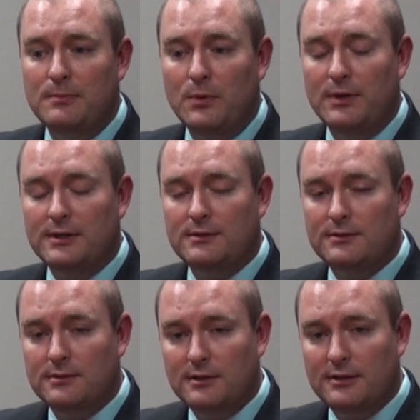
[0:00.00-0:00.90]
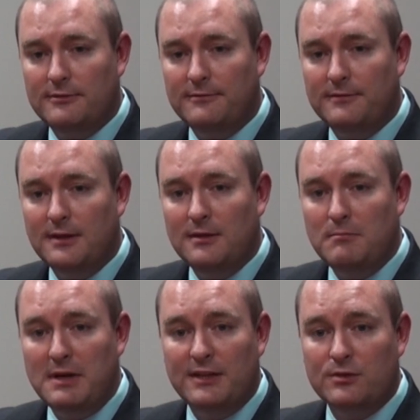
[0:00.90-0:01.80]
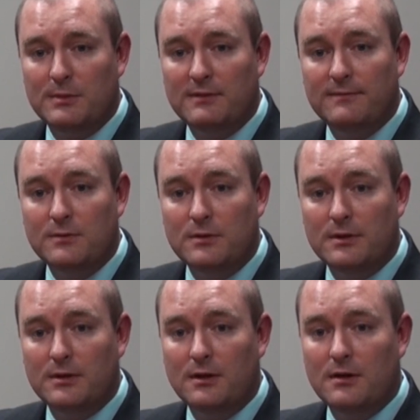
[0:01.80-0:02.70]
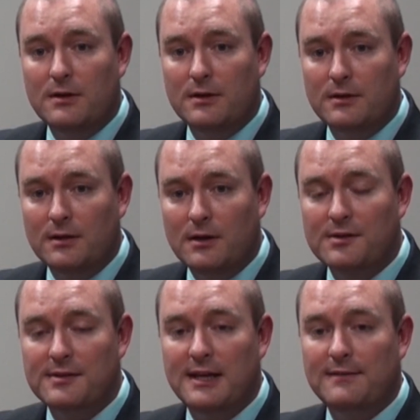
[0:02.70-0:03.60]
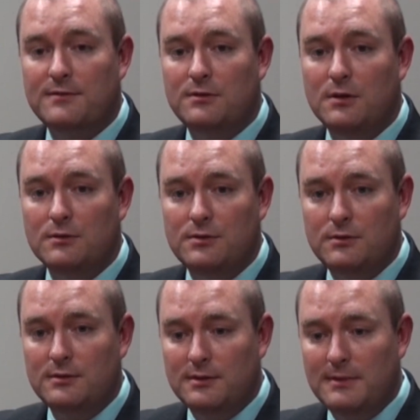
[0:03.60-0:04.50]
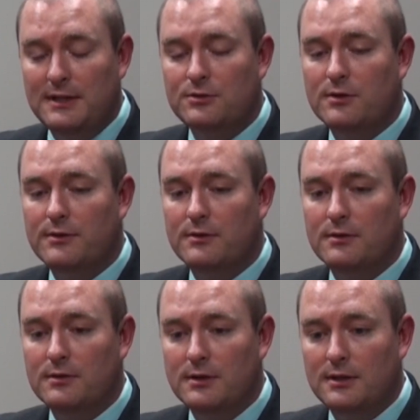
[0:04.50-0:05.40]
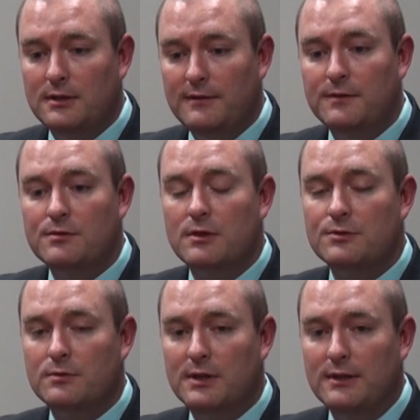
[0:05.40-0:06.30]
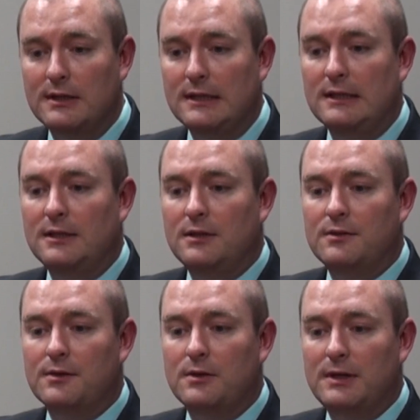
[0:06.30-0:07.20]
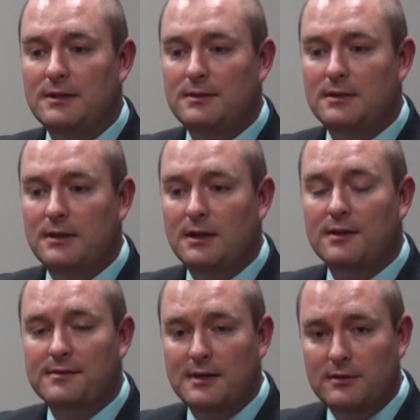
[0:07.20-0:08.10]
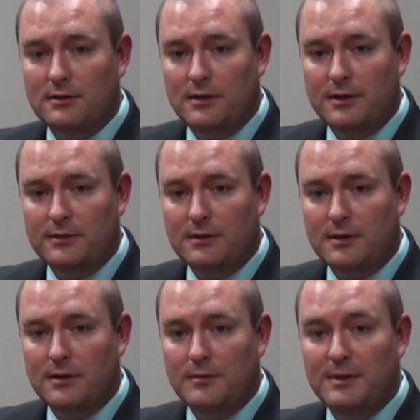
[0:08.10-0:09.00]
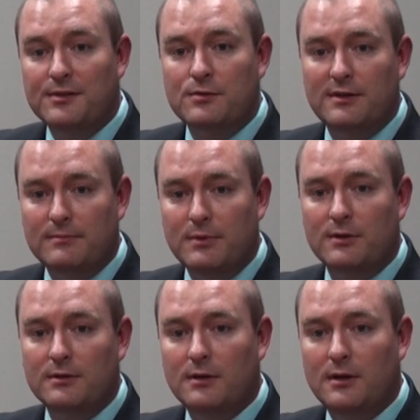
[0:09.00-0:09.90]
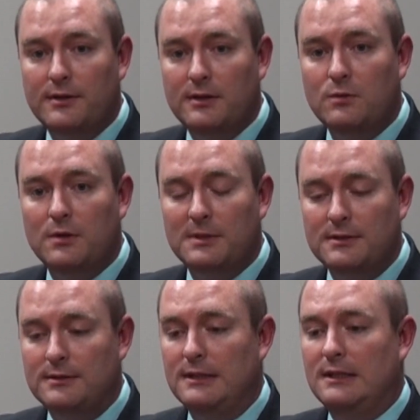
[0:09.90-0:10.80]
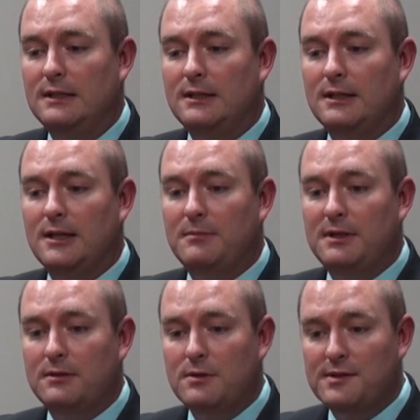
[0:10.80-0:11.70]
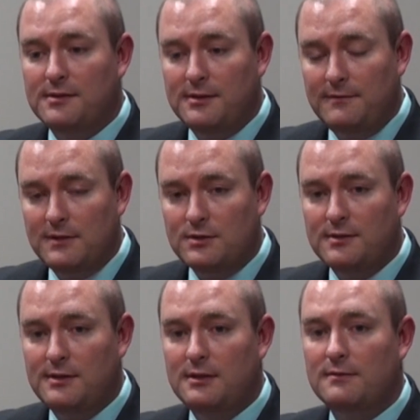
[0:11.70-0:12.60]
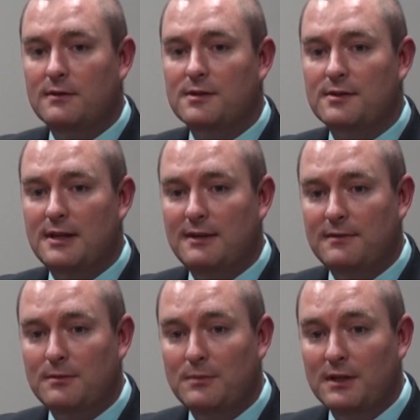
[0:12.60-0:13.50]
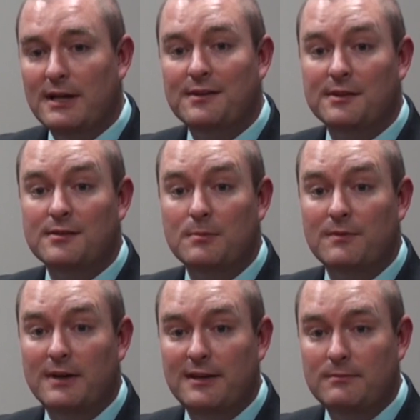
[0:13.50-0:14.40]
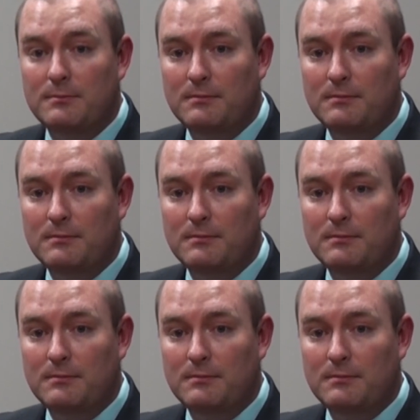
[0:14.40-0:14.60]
point of management for our staff to go to manage all their infrastructure with. So it cuts down on our administrative burden on the equipment. It increases the efficiency of our staff and allows us to provide